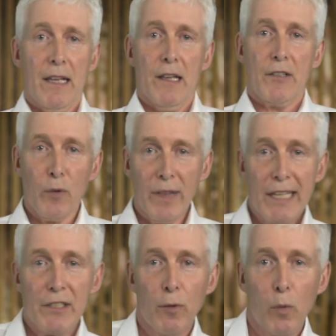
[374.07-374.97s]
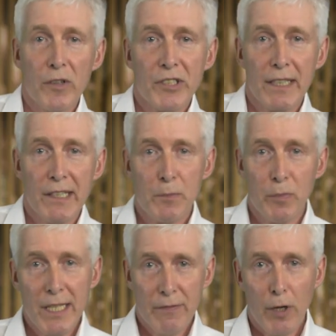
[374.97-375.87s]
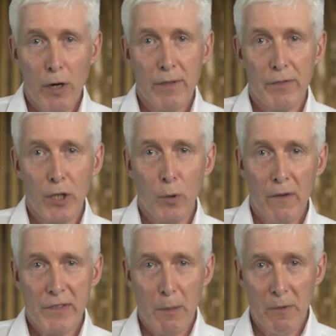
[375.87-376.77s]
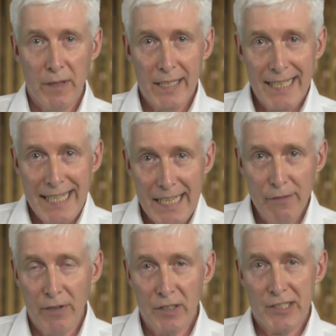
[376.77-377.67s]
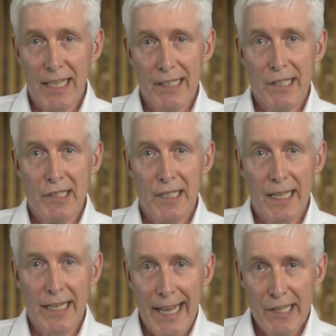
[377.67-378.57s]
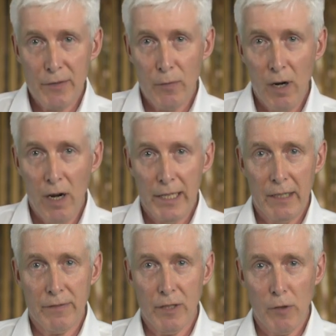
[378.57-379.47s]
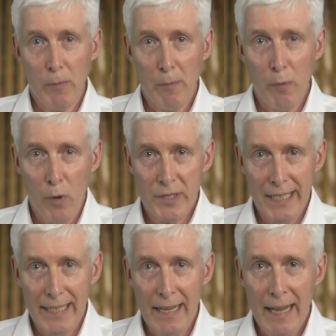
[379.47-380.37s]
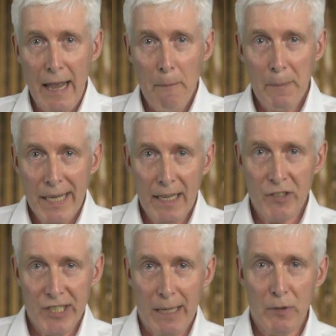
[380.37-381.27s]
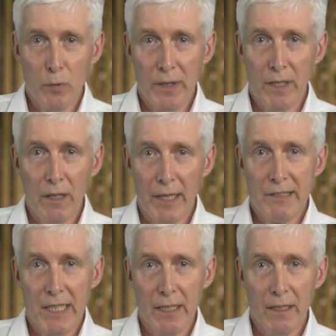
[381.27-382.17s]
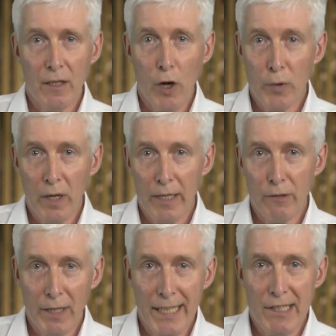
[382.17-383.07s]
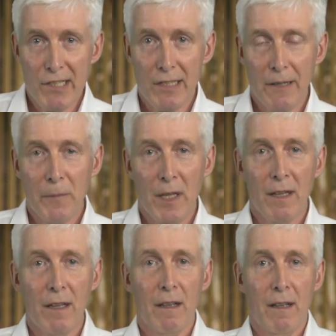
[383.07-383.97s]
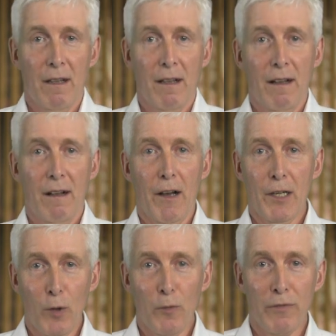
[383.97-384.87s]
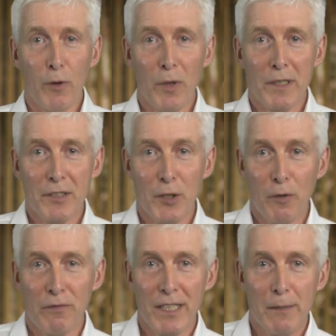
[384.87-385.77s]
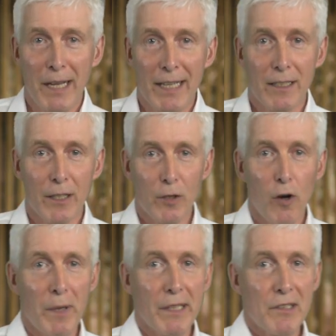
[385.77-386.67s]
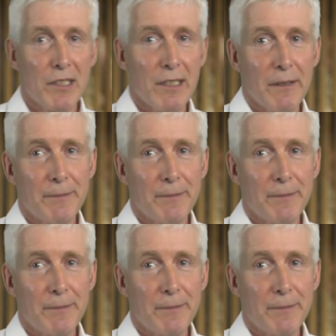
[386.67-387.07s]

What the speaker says: So thanks for watching this brief overview of some of the key functionalities in S/4HANA for group reporting being shipped with the 1909 release. I look forward to your feedback and comments.